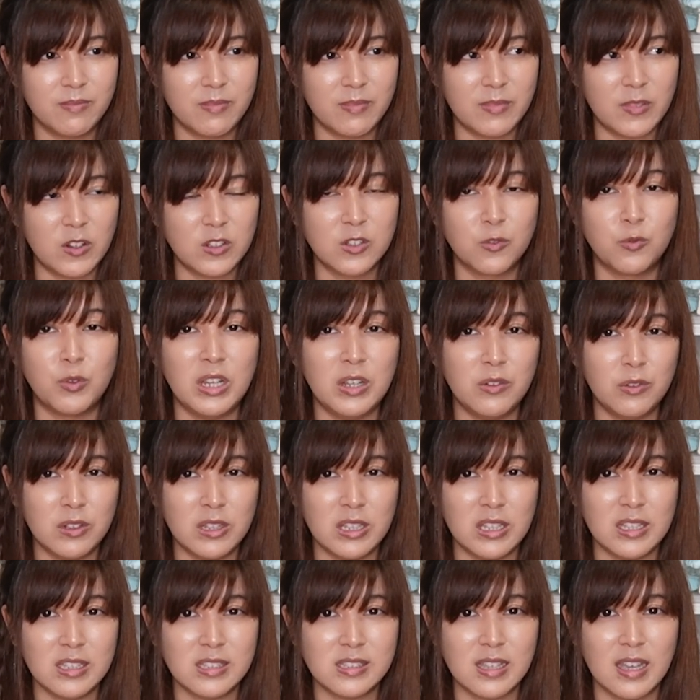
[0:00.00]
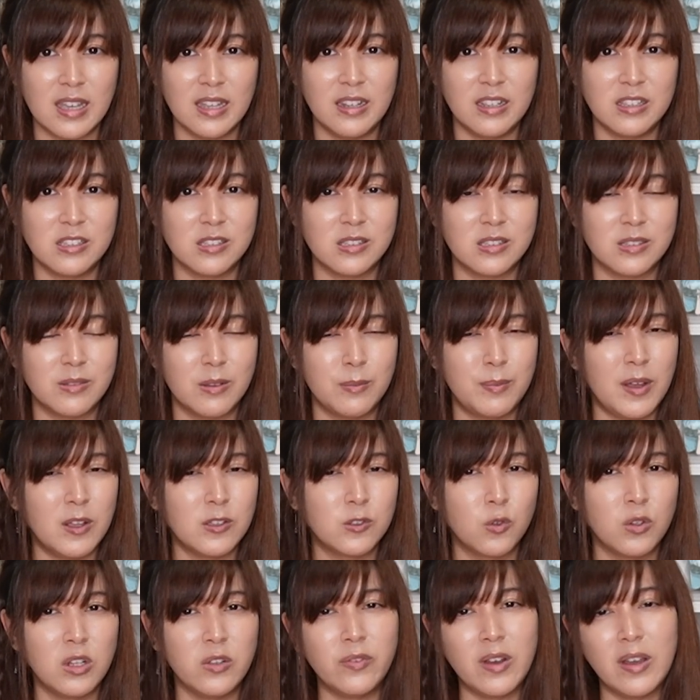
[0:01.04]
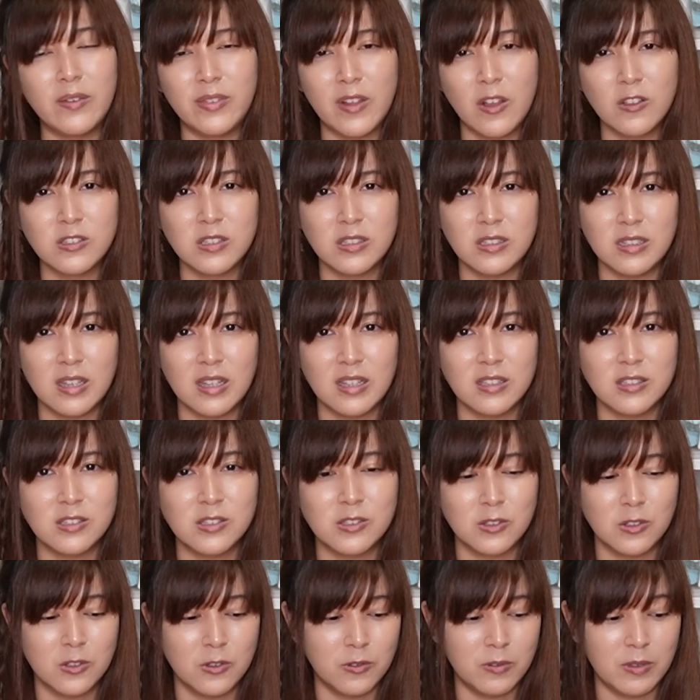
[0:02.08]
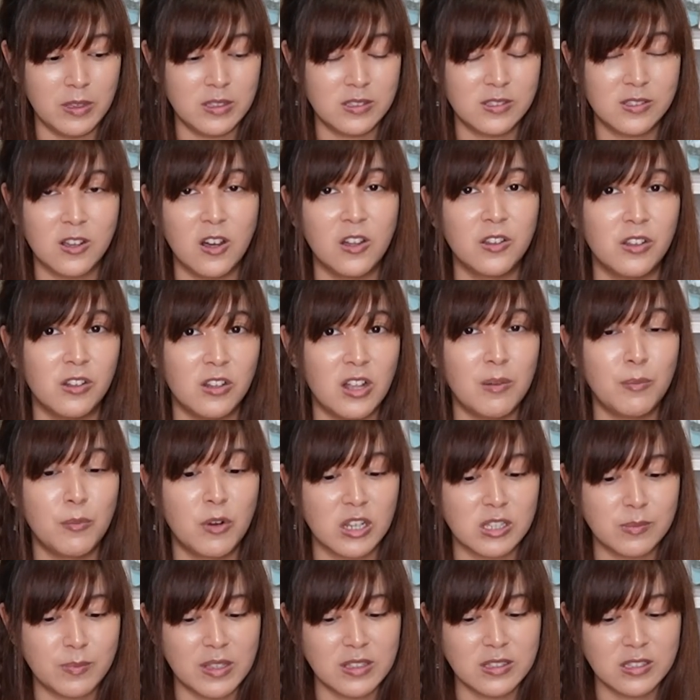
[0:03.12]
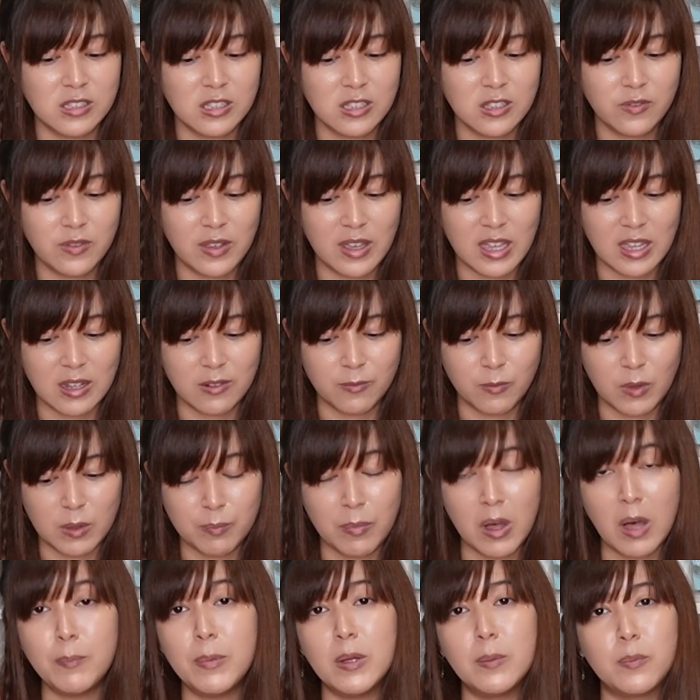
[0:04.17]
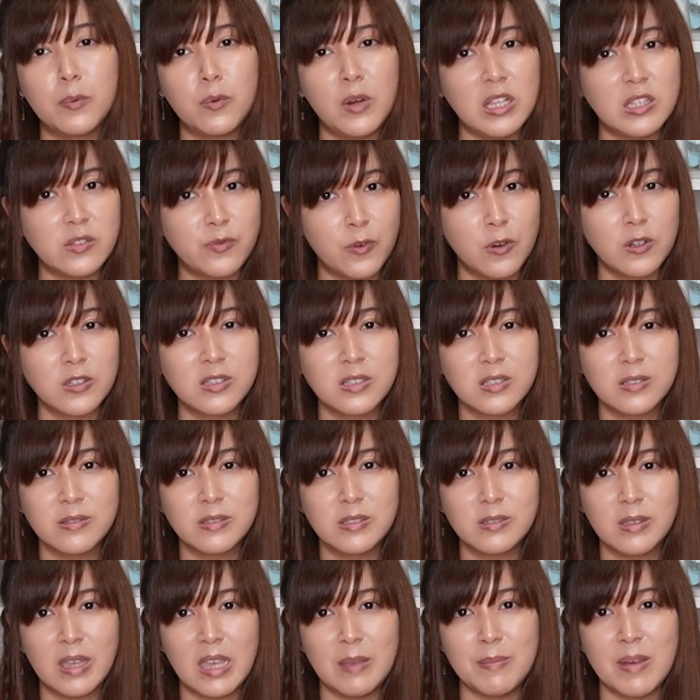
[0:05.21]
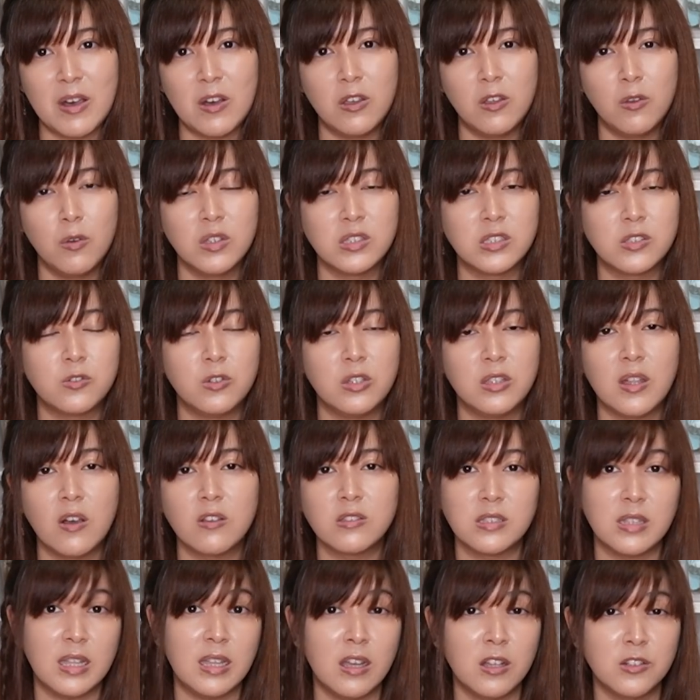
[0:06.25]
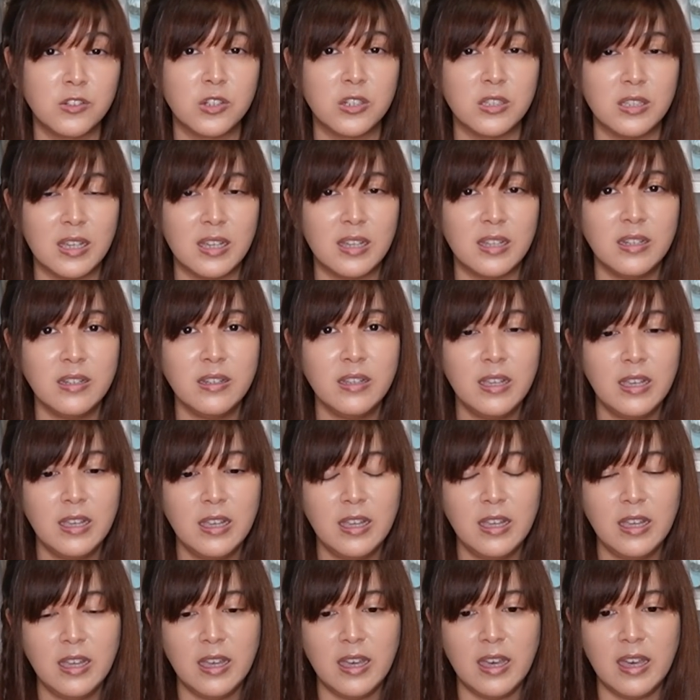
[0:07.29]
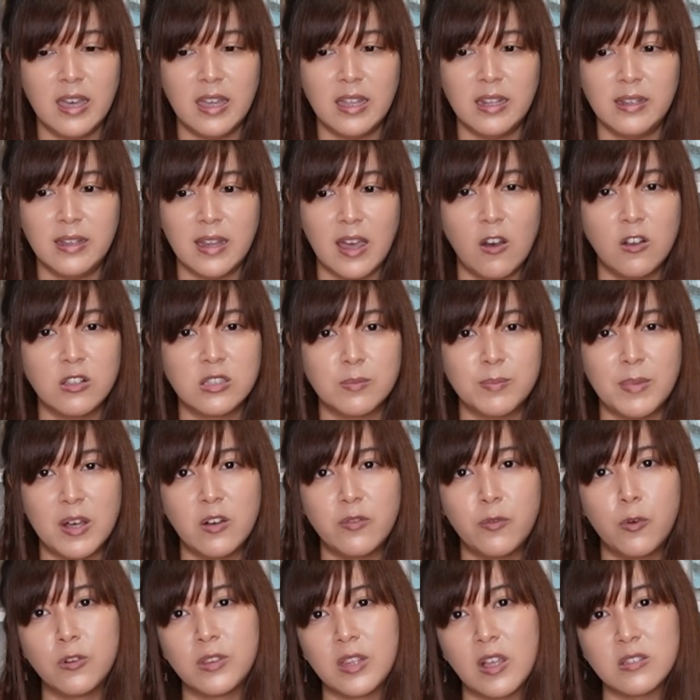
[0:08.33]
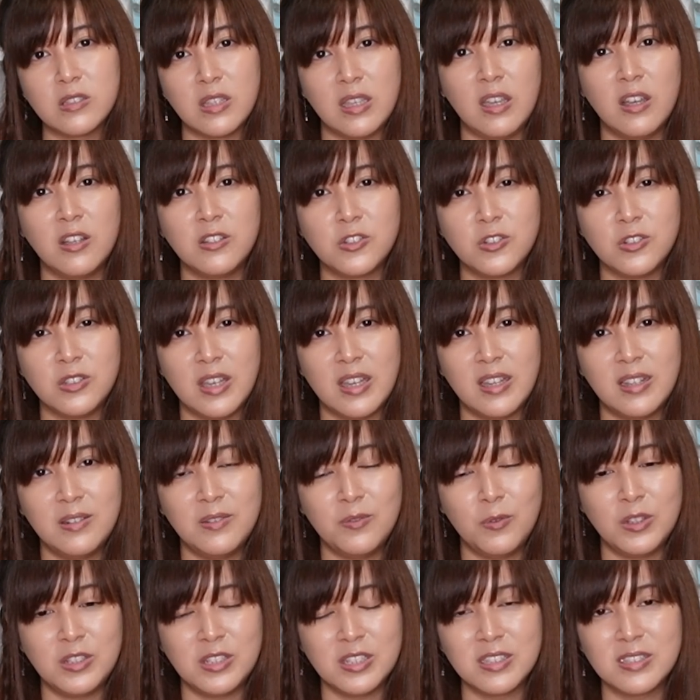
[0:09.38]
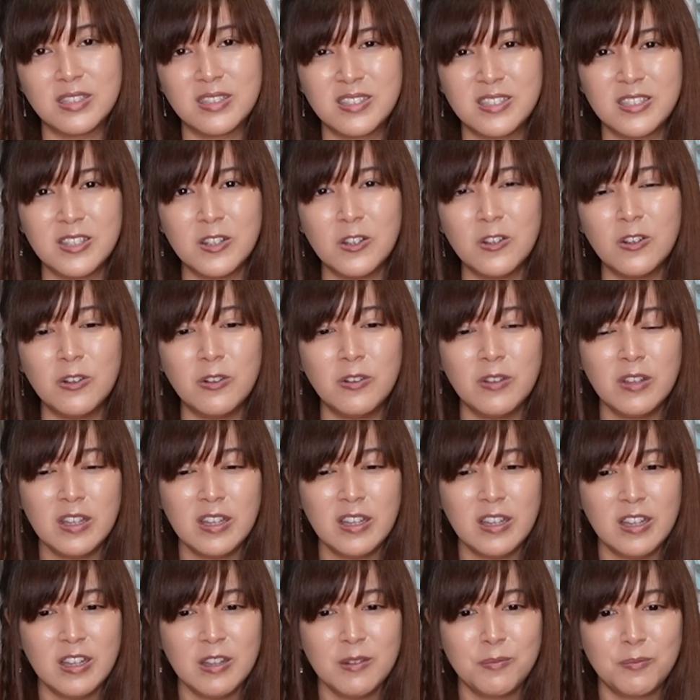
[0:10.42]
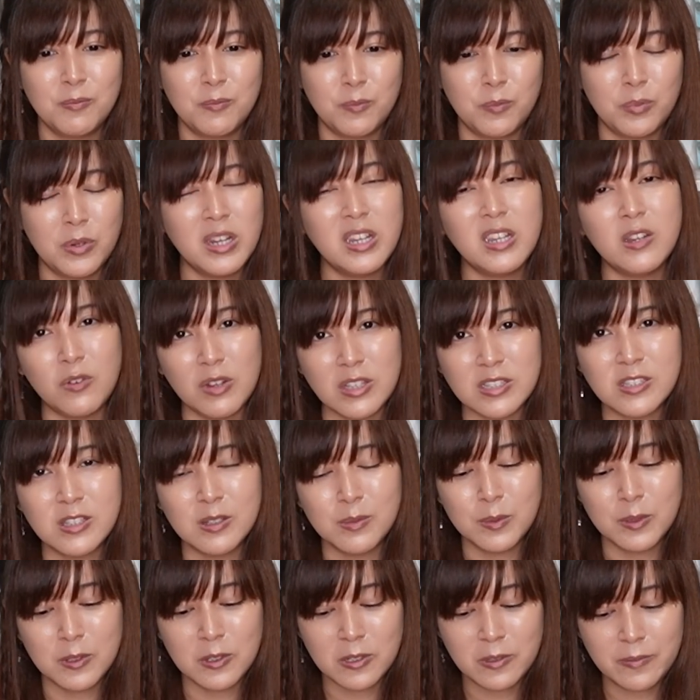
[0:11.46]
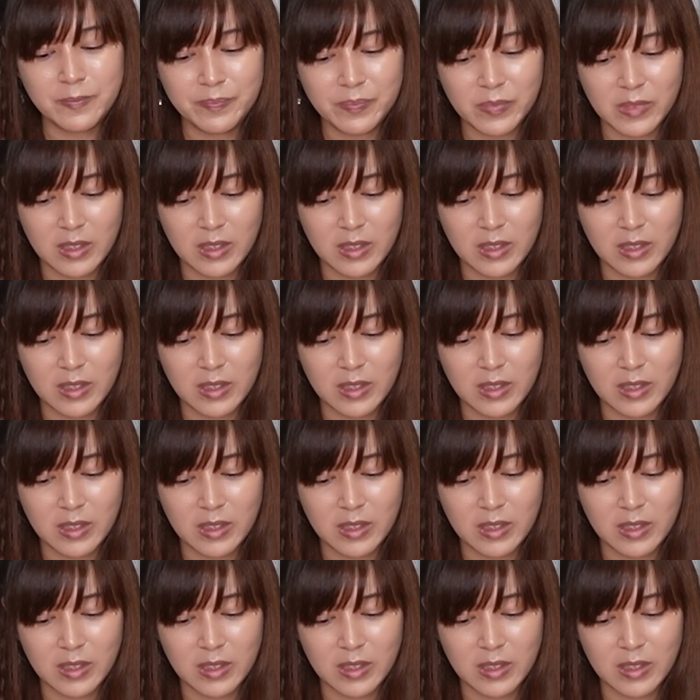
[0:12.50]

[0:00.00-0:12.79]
there's a re-release and it's about 25,000 yen, so it's gone a lot more expensive. And when pop-up parades first came out, it was 3,800 yen, and now it's about 4,800 yen, which is still pretty reasonable